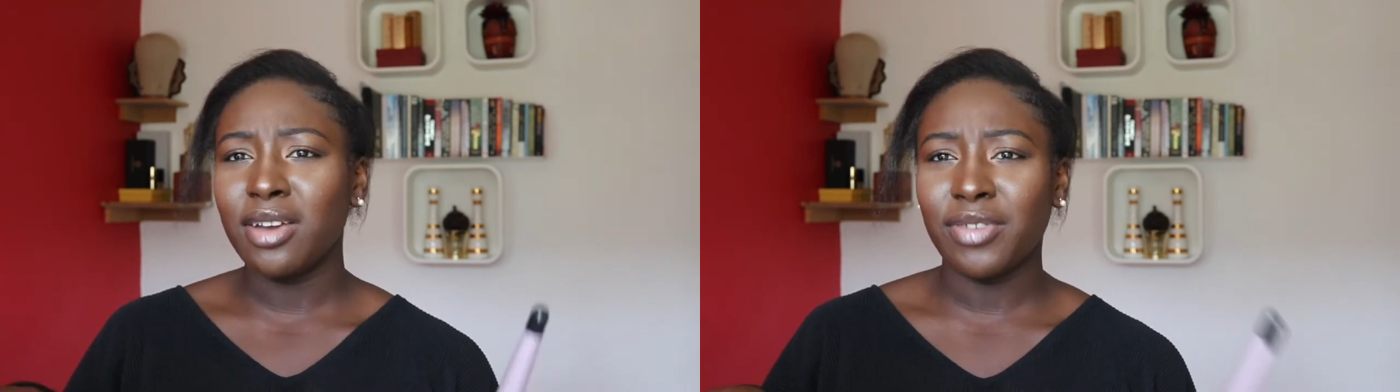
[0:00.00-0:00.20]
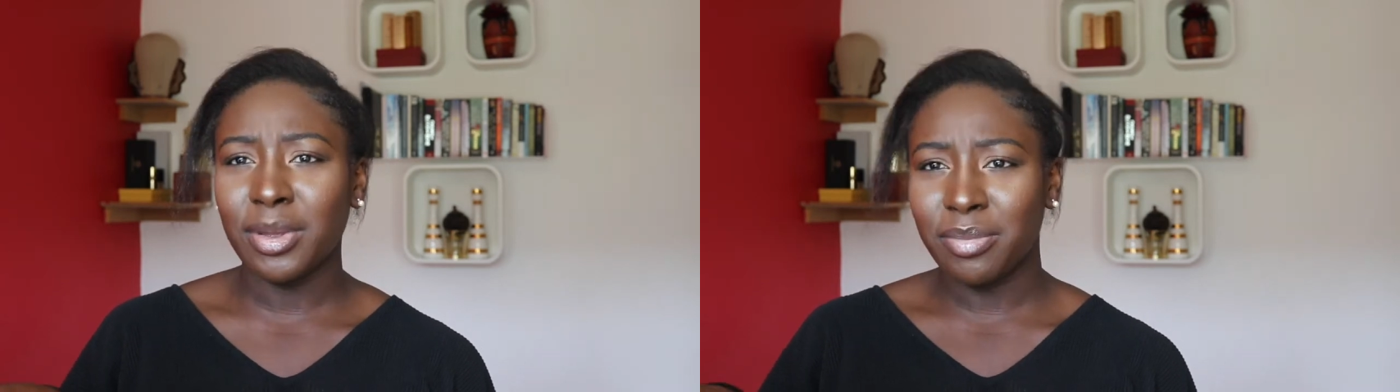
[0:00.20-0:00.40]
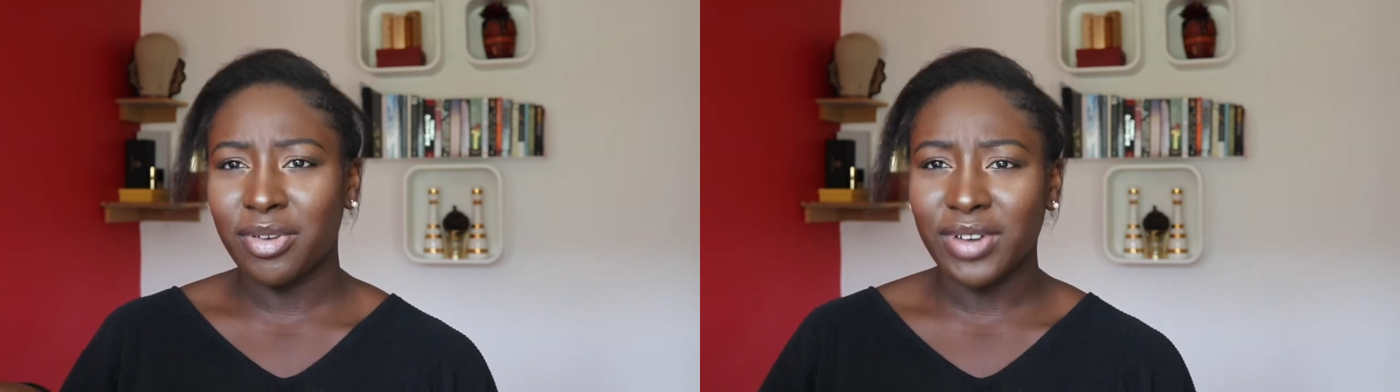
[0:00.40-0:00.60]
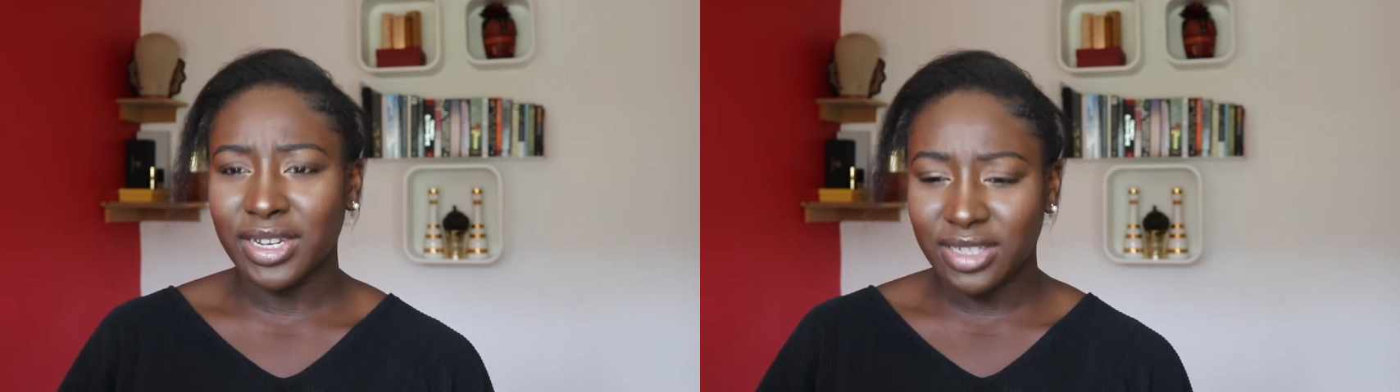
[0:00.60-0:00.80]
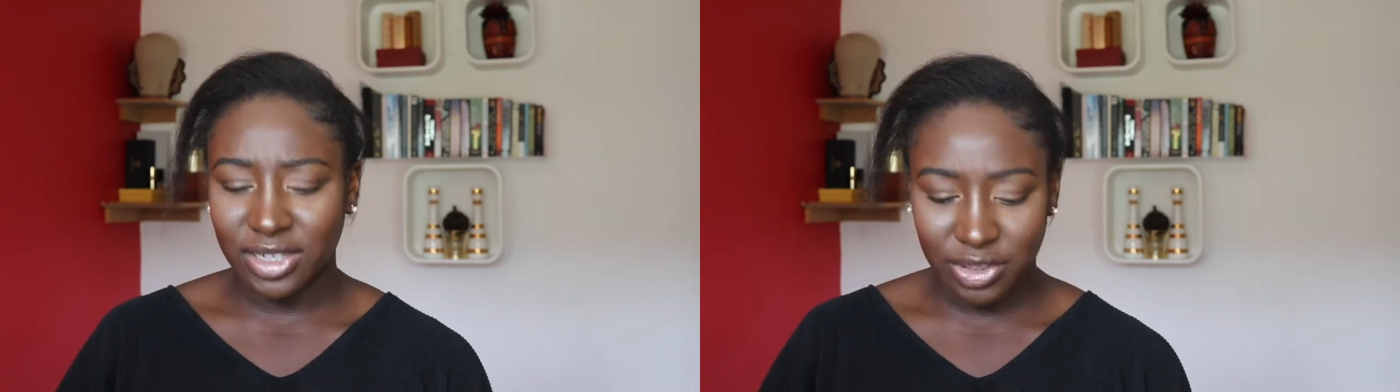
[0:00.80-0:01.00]
of
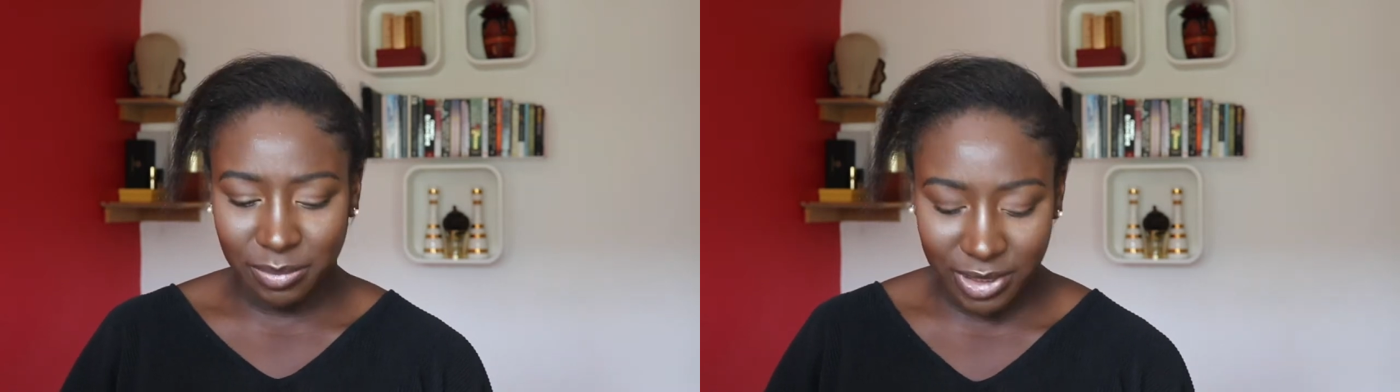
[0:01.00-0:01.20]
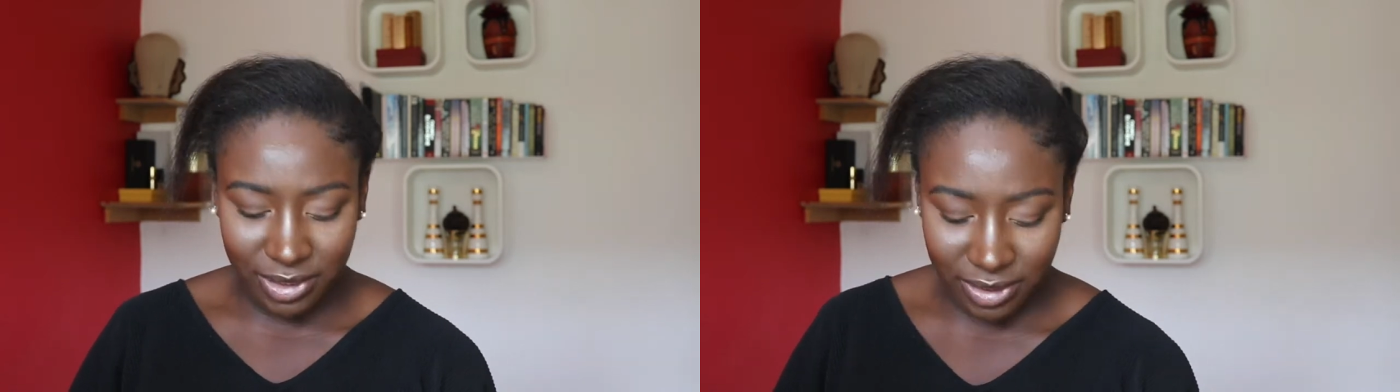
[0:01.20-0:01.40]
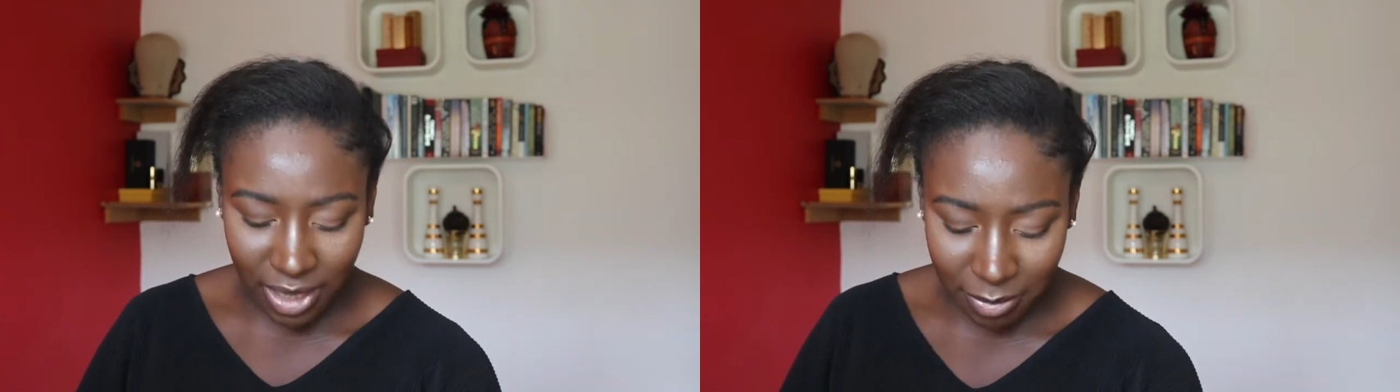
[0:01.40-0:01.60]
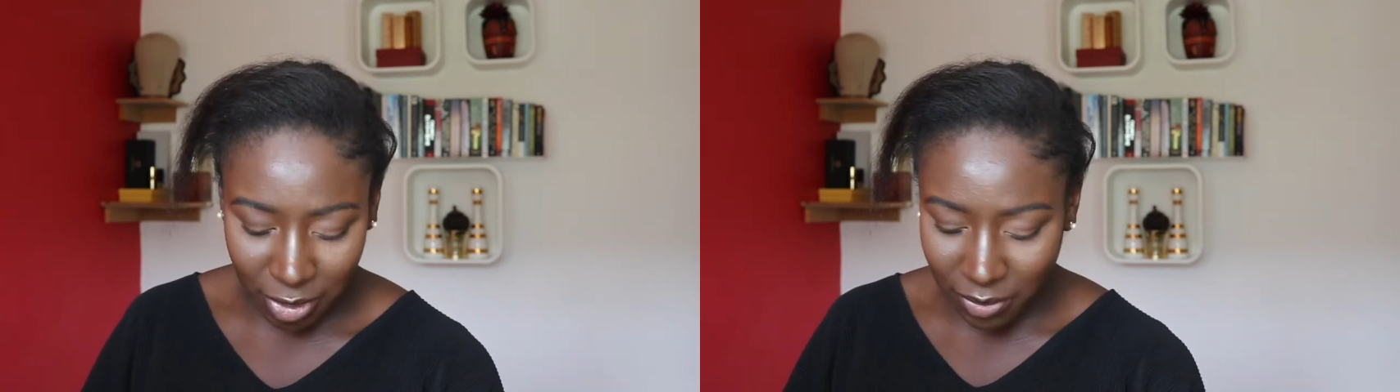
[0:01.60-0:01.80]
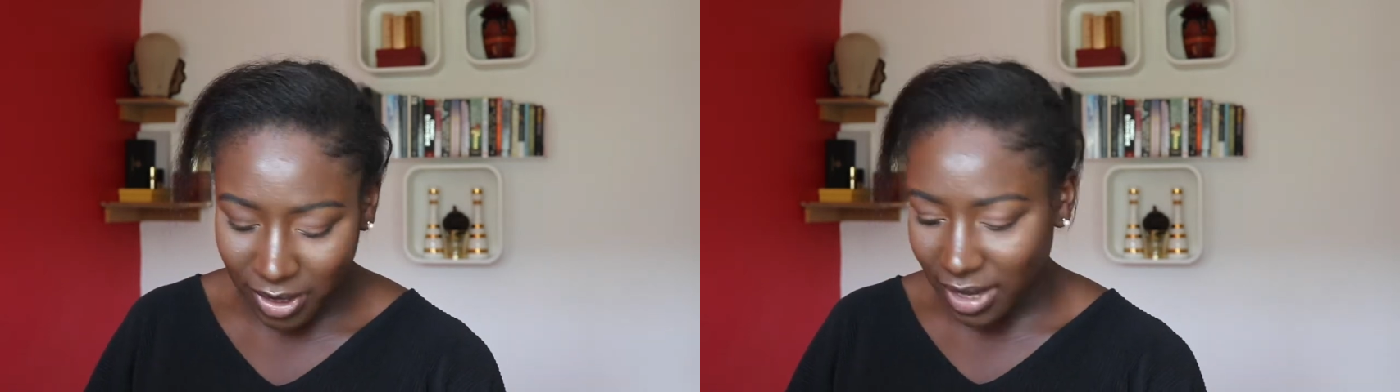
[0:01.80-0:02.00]
improvisation because I'm
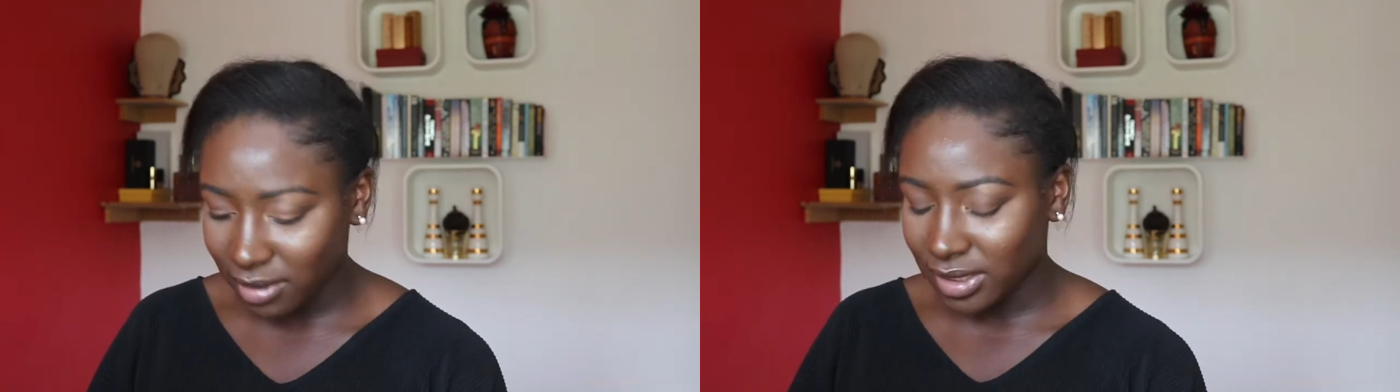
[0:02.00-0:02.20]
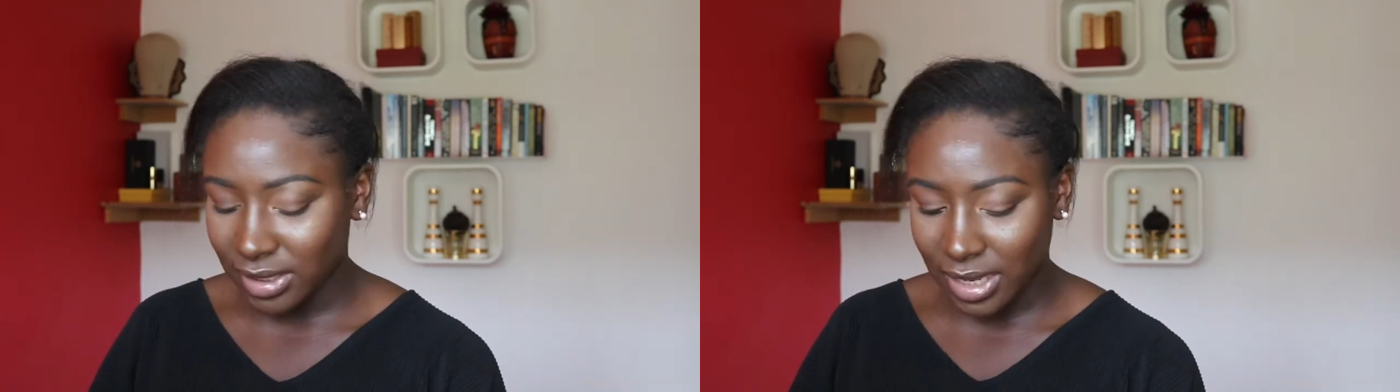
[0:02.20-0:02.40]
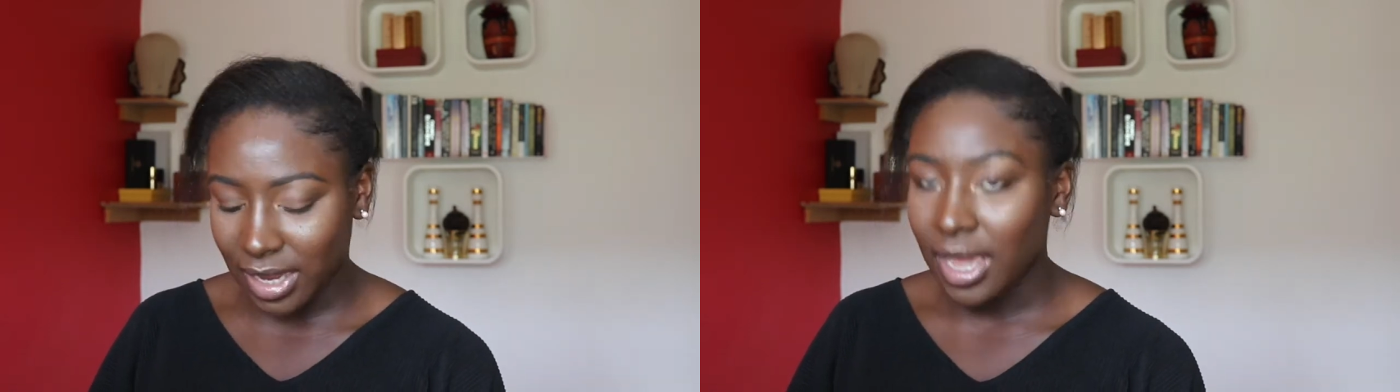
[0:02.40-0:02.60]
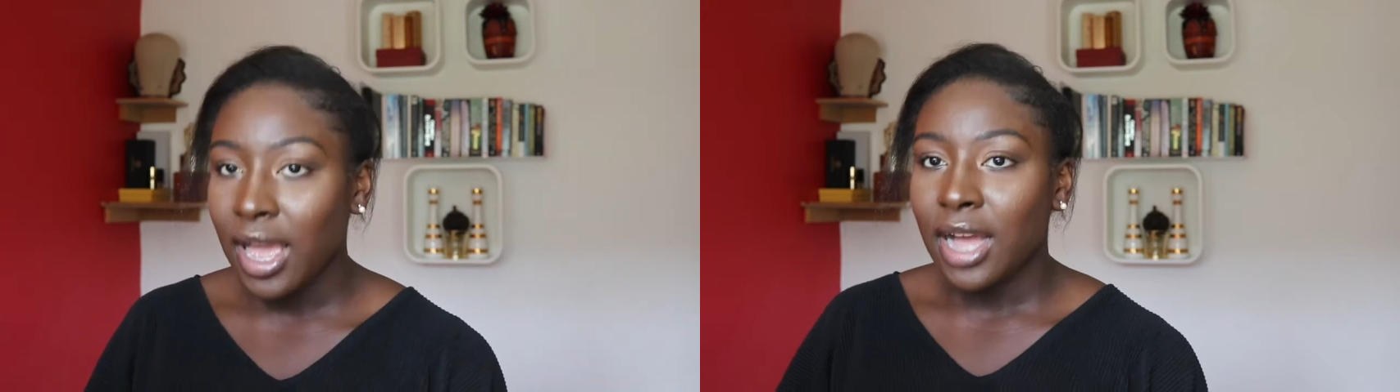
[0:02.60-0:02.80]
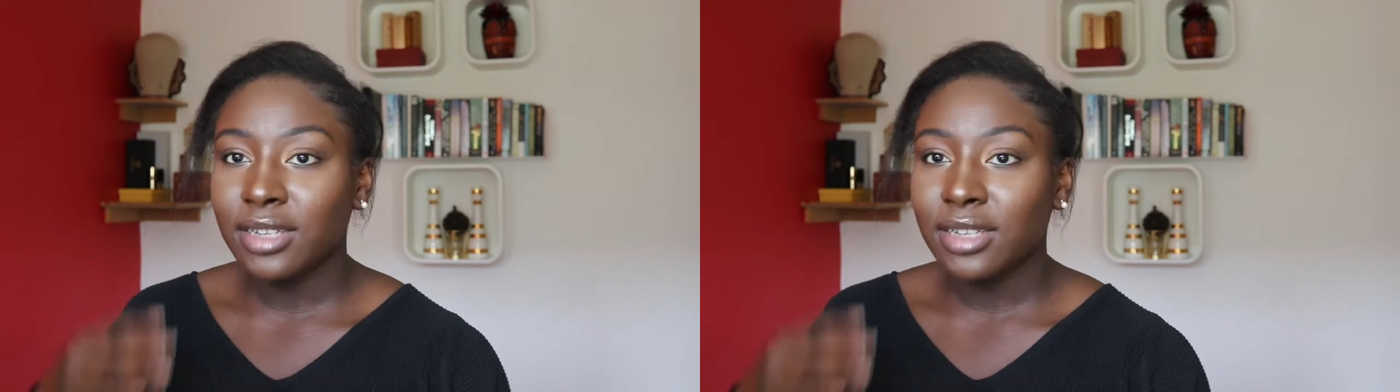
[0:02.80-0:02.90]
going out today